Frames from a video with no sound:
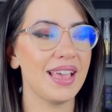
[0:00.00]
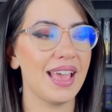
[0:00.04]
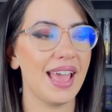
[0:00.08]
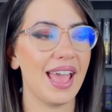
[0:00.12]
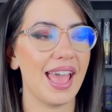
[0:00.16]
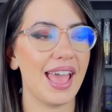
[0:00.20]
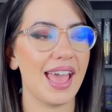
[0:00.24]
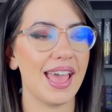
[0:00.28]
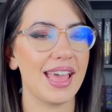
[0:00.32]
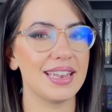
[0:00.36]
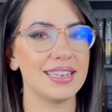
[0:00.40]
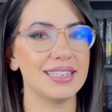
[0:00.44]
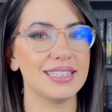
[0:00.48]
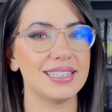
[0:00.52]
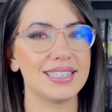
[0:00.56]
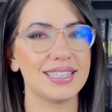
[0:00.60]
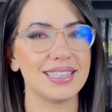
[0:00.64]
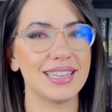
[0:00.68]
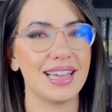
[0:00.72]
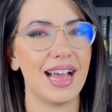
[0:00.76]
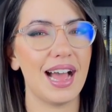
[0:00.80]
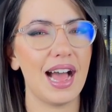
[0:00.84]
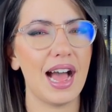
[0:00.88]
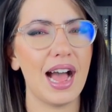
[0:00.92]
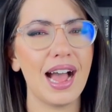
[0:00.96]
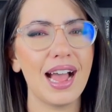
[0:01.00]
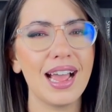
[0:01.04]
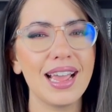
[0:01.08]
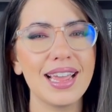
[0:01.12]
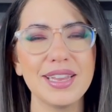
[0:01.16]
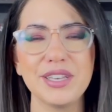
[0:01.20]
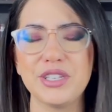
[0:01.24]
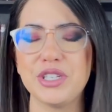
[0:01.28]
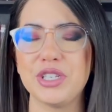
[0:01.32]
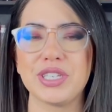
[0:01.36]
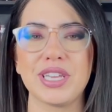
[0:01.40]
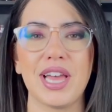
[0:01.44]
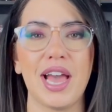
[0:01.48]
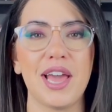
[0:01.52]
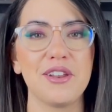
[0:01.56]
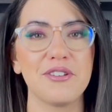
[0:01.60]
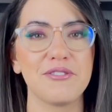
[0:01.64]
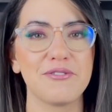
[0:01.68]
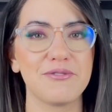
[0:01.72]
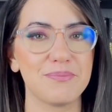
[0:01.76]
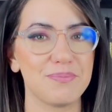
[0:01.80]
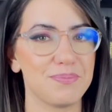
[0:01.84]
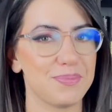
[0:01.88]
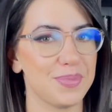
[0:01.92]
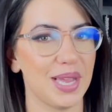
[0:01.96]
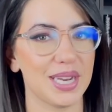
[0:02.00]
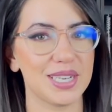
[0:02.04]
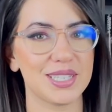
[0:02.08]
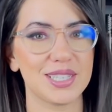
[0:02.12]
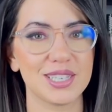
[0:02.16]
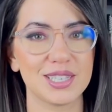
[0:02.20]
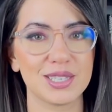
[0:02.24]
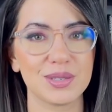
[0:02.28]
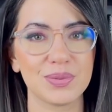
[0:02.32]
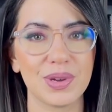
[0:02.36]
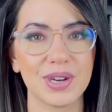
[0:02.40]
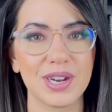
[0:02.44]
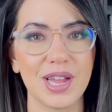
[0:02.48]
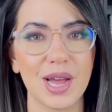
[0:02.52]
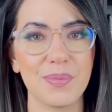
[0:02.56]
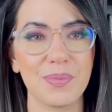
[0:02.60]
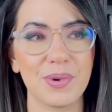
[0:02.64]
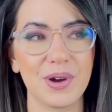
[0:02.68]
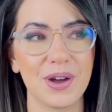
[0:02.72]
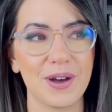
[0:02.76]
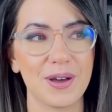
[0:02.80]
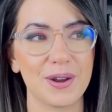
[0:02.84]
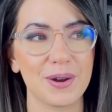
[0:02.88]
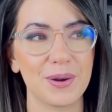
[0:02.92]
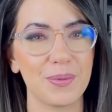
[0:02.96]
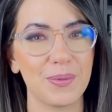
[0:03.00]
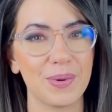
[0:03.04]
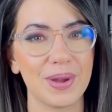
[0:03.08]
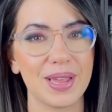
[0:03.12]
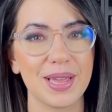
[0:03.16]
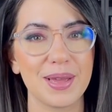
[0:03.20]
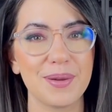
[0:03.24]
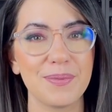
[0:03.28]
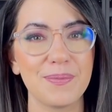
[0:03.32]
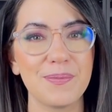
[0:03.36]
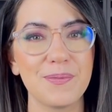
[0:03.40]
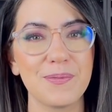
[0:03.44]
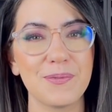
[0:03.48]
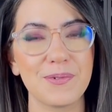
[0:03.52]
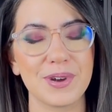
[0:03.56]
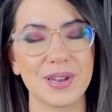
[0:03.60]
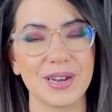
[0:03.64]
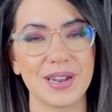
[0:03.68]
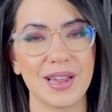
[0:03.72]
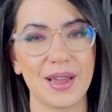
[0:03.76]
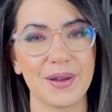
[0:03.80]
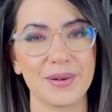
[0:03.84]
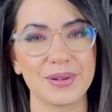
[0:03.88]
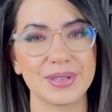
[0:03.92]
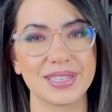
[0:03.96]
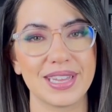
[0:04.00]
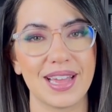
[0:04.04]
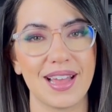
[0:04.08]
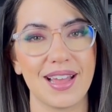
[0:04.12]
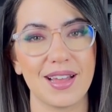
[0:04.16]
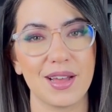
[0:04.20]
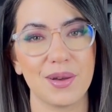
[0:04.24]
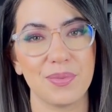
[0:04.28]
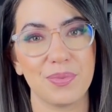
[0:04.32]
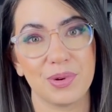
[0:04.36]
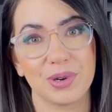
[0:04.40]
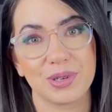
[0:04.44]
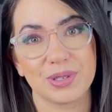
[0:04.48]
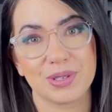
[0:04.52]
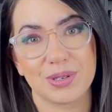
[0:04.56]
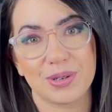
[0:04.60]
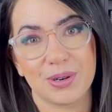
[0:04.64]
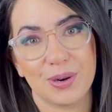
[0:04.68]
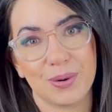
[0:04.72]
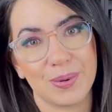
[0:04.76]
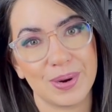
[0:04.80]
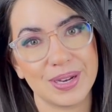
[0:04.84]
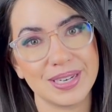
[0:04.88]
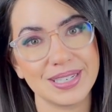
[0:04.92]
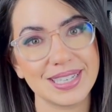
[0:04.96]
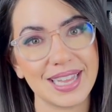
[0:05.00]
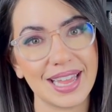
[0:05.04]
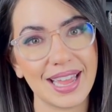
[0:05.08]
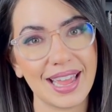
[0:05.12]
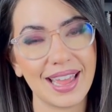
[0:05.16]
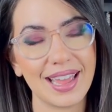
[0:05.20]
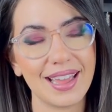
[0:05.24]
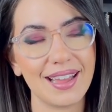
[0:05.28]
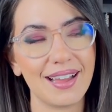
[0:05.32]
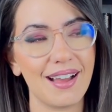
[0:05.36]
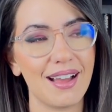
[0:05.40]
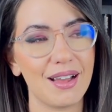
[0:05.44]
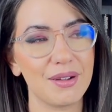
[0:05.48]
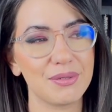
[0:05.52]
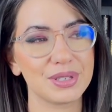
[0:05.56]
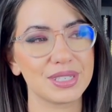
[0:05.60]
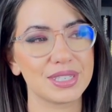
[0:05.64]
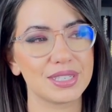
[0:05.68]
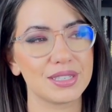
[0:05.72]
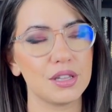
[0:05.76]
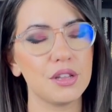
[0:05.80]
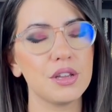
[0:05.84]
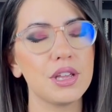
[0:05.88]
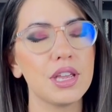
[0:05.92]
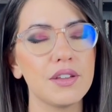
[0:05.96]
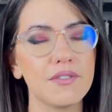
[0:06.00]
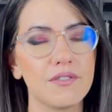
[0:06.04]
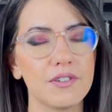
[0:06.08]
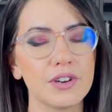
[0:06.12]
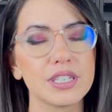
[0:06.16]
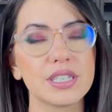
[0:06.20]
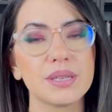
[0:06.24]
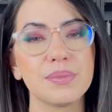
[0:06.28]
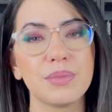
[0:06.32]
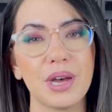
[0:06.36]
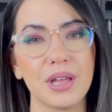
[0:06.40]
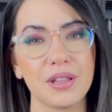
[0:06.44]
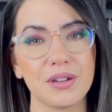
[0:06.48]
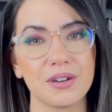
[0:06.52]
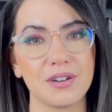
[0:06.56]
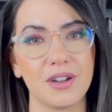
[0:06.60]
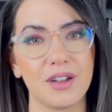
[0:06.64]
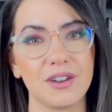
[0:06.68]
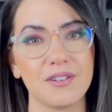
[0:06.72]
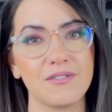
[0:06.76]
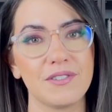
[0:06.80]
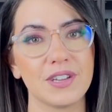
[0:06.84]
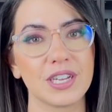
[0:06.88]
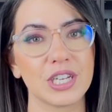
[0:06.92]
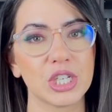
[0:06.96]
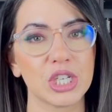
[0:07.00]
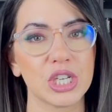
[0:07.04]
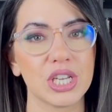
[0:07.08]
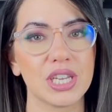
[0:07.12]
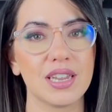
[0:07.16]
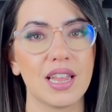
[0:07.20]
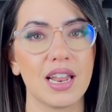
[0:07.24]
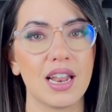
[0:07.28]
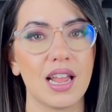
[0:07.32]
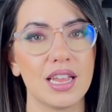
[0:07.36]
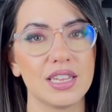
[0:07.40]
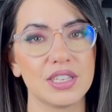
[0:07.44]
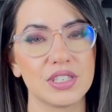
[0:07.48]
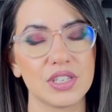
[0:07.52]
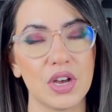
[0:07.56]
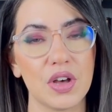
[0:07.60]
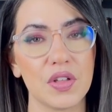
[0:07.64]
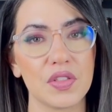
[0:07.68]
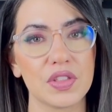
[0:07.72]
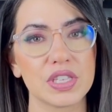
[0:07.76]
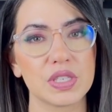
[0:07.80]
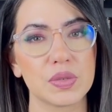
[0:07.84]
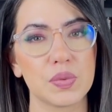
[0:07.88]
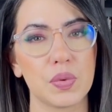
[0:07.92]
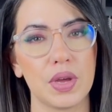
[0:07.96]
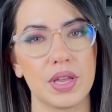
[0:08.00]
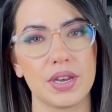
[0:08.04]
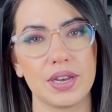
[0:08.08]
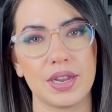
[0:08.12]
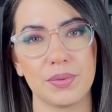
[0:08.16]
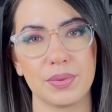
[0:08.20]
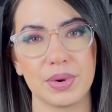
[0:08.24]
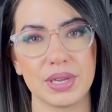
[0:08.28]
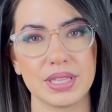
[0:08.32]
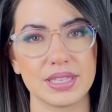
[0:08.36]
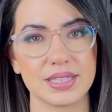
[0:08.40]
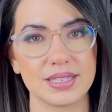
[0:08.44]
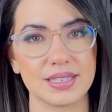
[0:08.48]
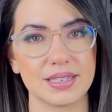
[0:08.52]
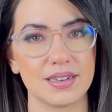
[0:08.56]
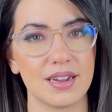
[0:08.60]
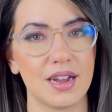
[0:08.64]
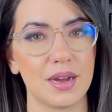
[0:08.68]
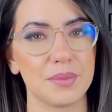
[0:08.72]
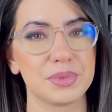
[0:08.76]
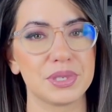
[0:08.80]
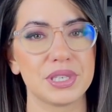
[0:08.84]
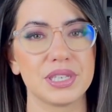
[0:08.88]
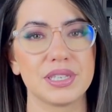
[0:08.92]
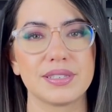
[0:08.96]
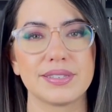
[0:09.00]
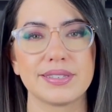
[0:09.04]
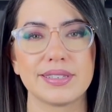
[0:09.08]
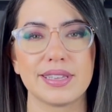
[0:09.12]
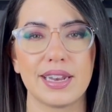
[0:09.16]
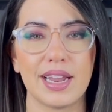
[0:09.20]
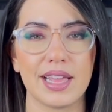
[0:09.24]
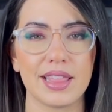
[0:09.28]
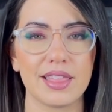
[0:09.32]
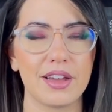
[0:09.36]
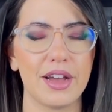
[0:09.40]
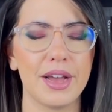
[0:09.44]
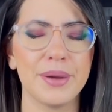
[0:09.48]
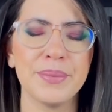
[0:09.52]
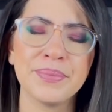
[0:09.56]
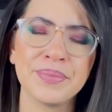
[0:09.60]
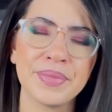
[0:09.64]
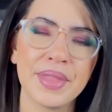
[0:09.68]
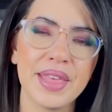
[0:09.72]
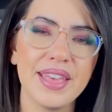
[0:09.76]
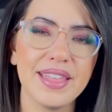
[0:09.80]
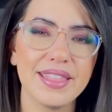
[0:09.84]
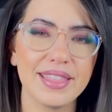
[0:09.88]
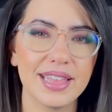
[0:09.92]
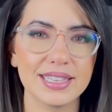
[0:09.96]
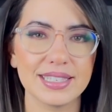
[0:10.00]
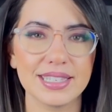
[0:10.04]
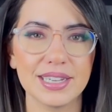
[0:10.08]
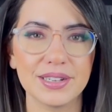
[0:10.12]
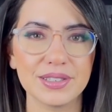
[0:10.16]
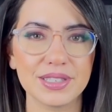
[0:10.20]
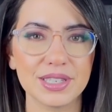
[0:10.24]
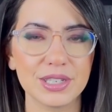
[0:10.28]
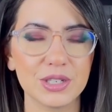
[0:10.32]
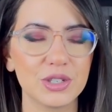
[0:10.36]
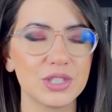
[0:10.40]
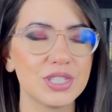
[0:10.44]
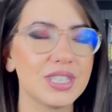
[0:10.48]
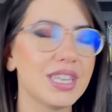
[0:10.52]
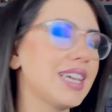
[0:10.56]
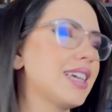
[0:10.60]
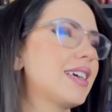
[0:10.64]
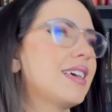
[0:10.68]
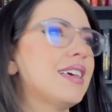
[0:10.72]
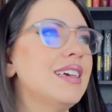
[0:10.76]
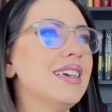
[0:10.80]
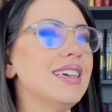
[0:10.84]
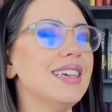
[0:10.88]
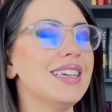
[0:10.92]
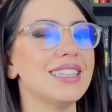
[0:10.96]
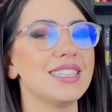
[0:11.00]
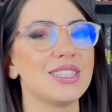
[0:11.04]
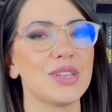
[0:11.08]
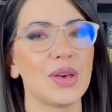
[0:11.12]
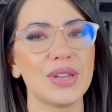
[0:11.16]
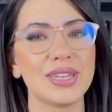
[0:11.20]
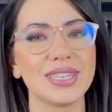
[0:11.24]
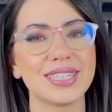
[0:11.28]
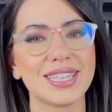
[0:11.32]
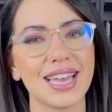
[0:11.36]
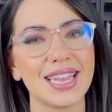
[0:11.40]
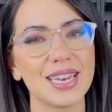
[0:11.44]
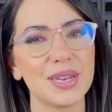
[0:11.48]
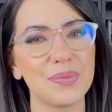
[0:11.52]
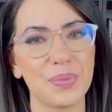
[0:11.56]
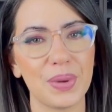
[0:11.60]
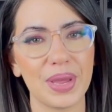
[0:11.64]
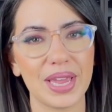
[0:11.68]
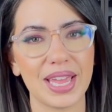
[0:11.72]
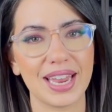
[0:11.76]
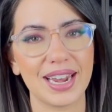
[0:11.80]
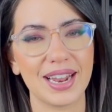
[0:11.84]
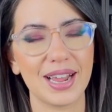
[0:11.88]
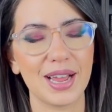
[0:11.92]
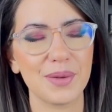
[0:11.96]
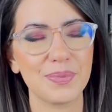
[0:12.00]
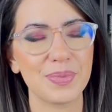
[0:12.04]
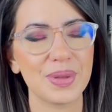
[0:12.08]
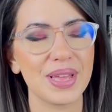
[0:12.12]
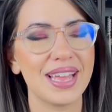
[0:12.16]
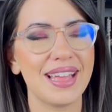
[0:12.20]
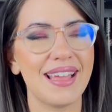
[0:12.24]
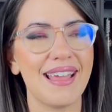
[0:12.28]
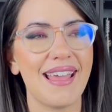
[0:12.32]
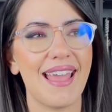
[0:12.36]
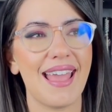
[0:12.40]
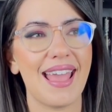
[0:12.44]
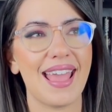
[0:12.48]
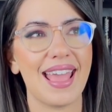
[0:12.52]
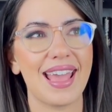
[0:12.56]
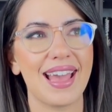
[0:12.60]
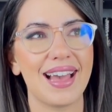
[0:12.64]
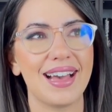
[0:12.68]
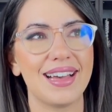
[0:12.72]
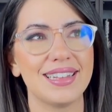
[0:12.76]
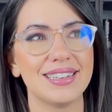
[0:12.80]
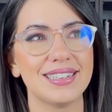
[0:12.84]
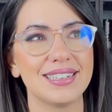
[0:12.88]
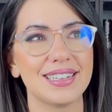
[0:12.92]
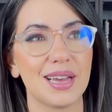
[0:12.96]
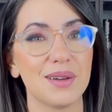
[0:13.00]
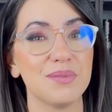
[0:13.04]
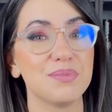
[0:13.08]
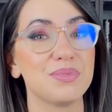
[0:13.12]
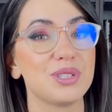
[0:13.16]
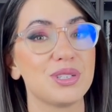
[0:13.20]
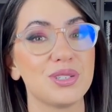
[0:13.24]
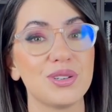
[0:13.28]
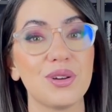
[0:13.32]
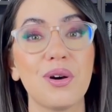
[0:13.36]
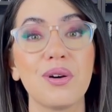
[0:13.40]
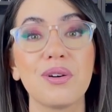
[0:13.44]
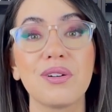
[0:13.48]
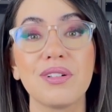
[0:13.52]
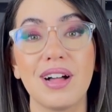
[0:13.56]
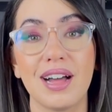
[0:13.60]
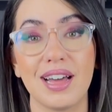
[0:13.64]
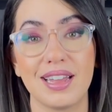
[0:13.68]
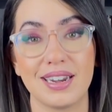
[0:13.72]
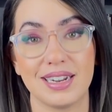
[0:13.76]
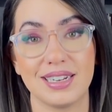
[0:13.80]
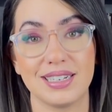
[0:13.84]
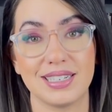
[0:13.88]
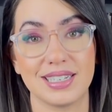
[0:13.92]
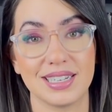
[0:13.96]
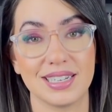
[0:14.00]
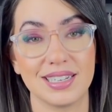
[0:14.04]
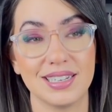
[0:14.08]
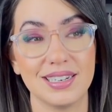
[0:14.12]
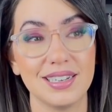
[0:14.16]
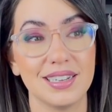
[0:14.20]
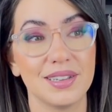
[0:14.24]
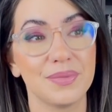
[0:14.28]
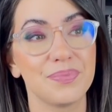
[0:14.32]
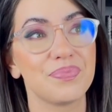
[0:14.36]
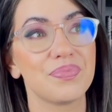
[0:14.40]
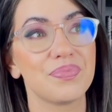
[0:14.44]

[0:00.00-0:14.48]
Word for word: And I just kind of picked this one up on a whim when I was at a bookstore one day. I was looking for some other nonfiction and I saw this one. I read the synopsis and I thought, that sounds interesting. So I decided to pick it up and I'm so glad I did.